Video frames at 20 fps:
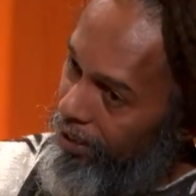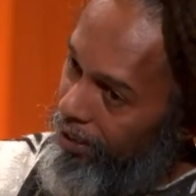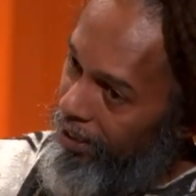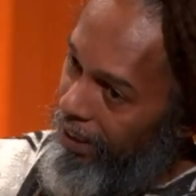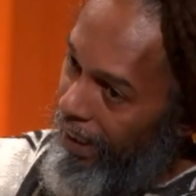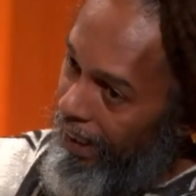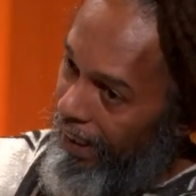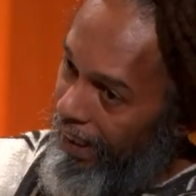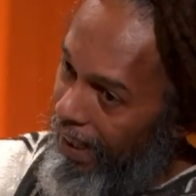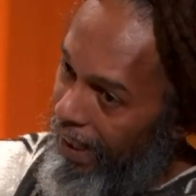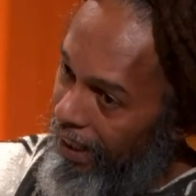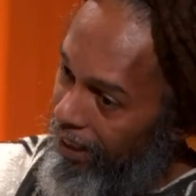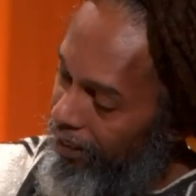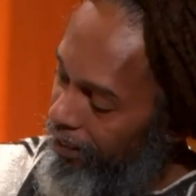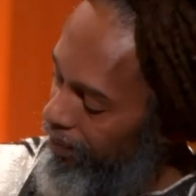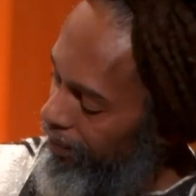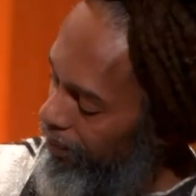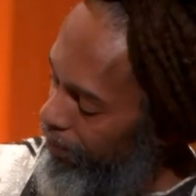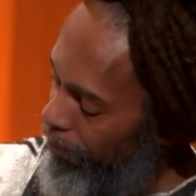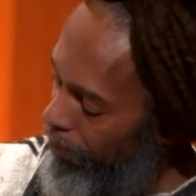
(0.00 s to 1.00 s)
decan,
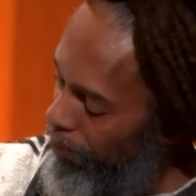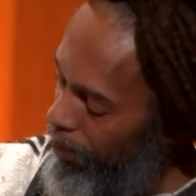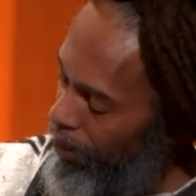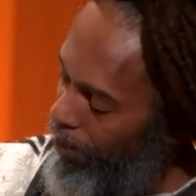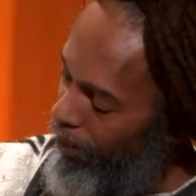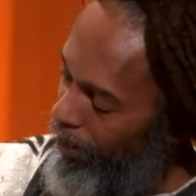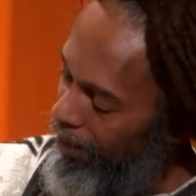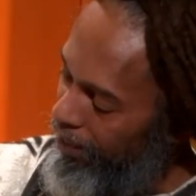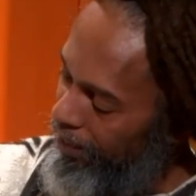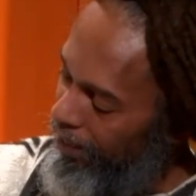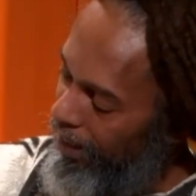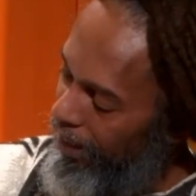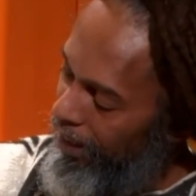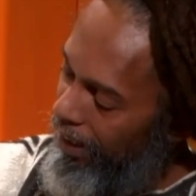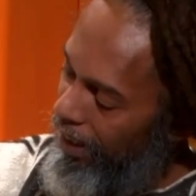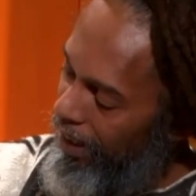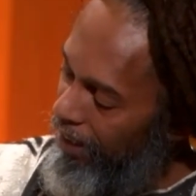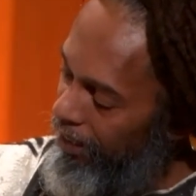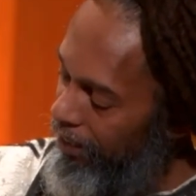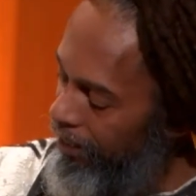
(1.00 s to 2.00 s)
what we call a
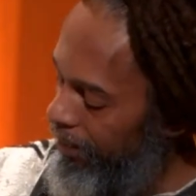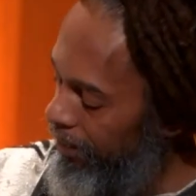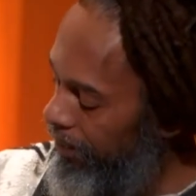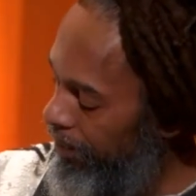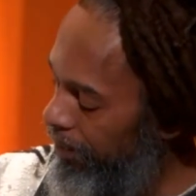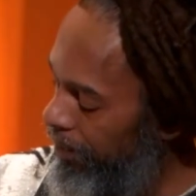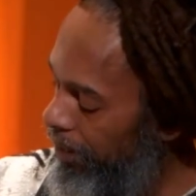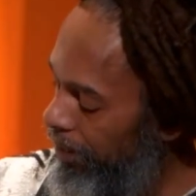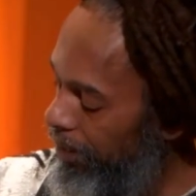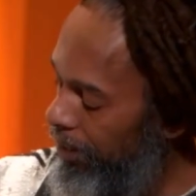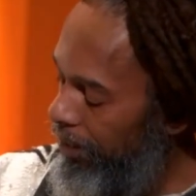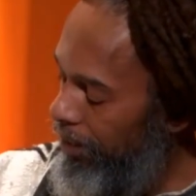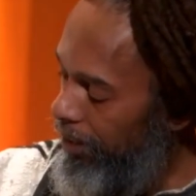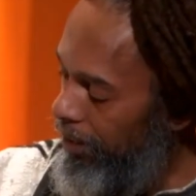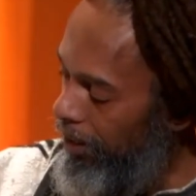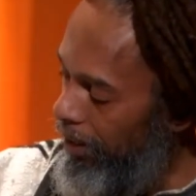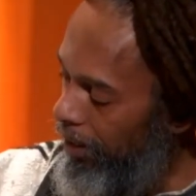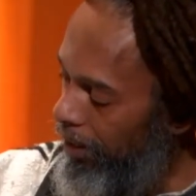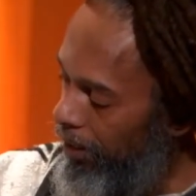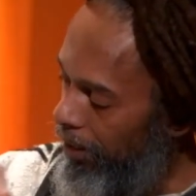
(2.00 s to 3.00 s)
decan,
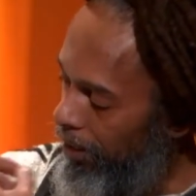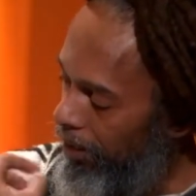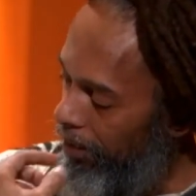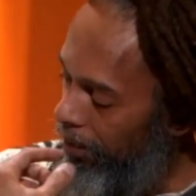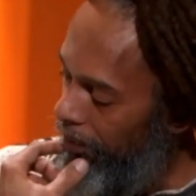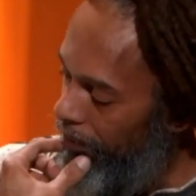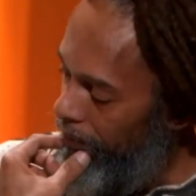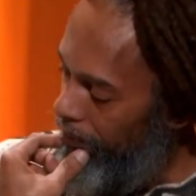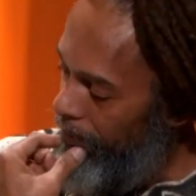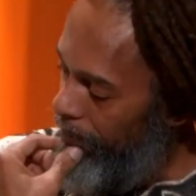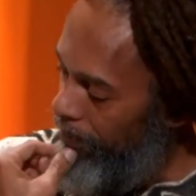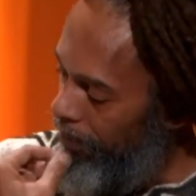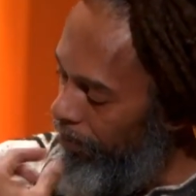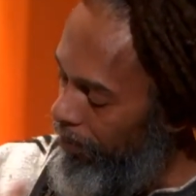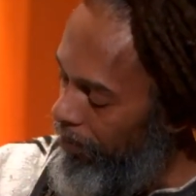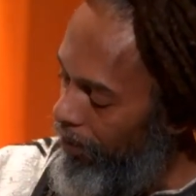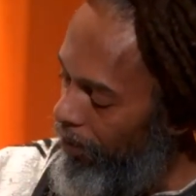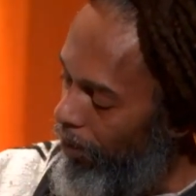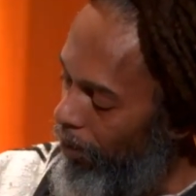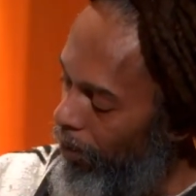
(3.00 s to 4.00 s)
uh,
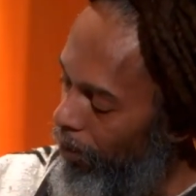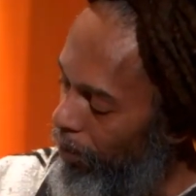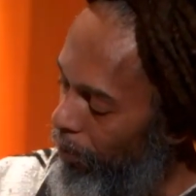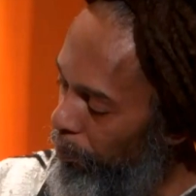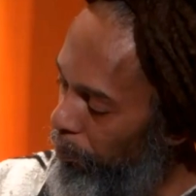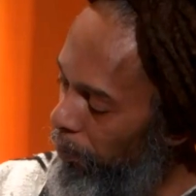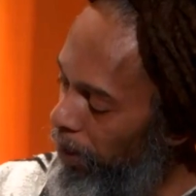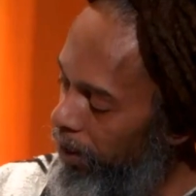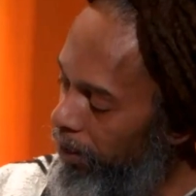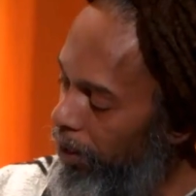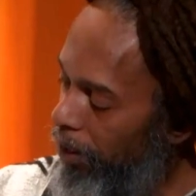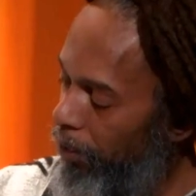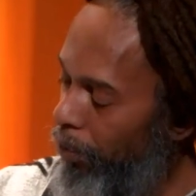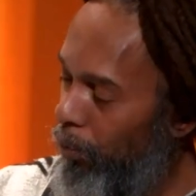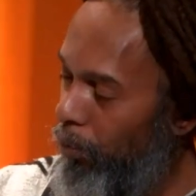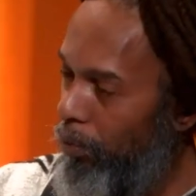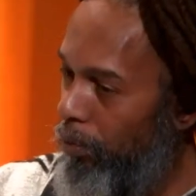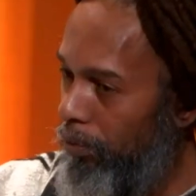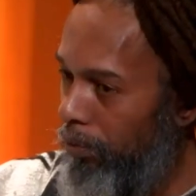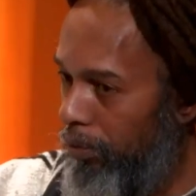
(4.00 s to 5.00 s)
or
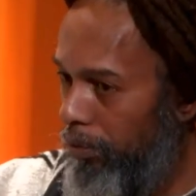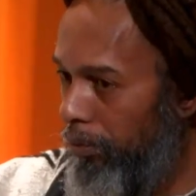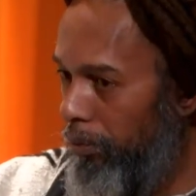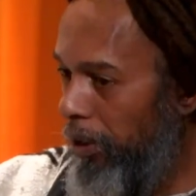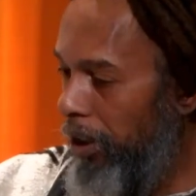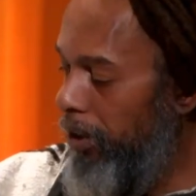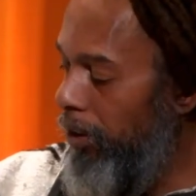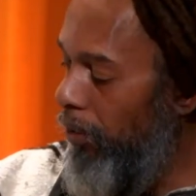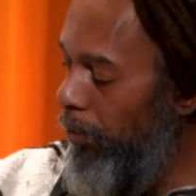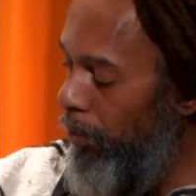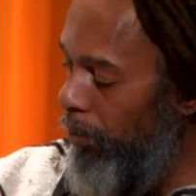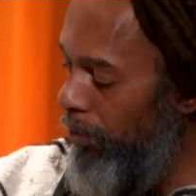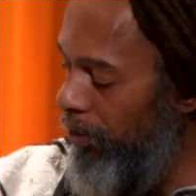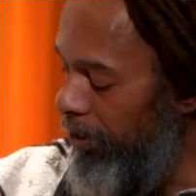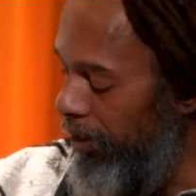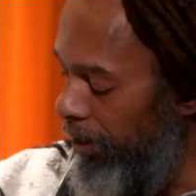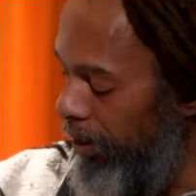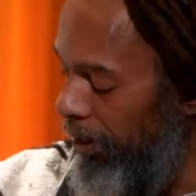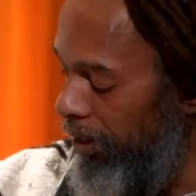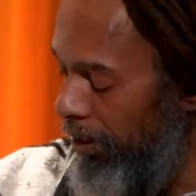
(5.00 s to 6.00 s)
meteru. Meteru is
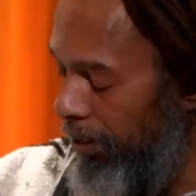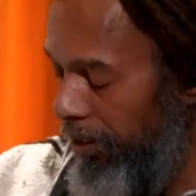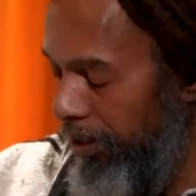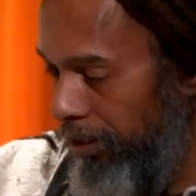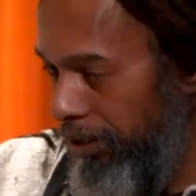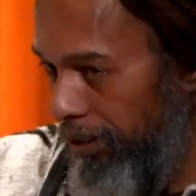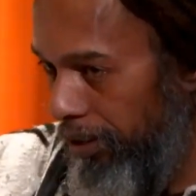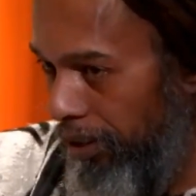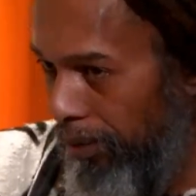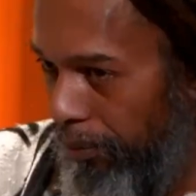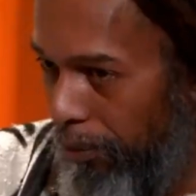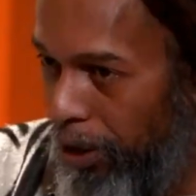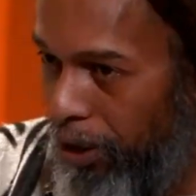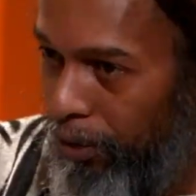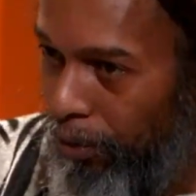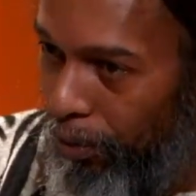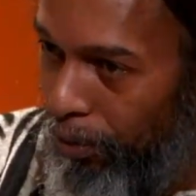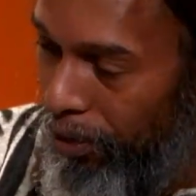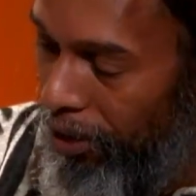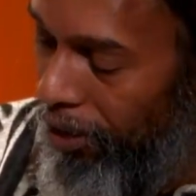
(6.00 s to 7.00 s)
the is the
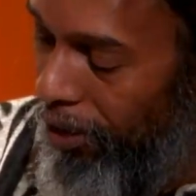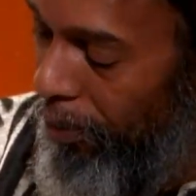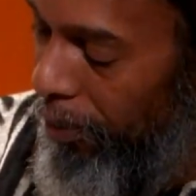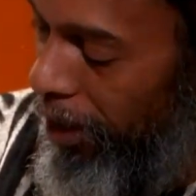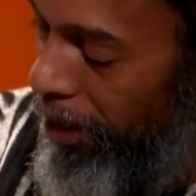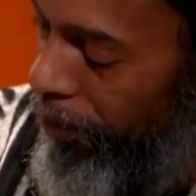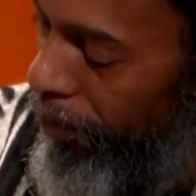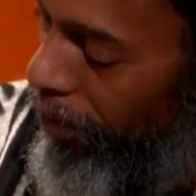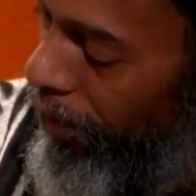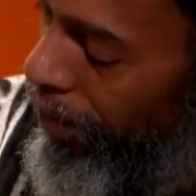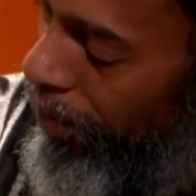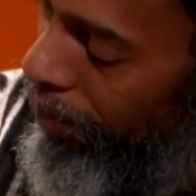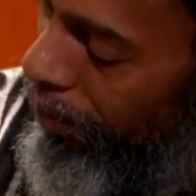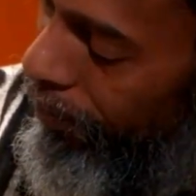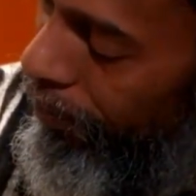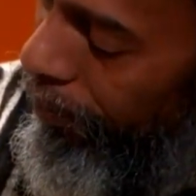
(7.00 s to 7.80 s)
Medu term actually. Mm